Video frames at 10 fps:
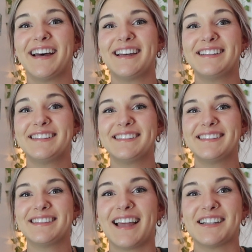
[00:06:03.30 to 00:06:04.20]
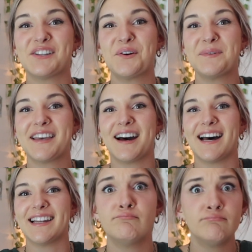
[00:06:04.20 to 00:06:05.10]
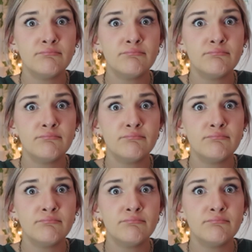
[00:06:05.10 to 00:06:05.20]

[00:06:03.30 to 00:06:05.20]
Hut, that's all we got.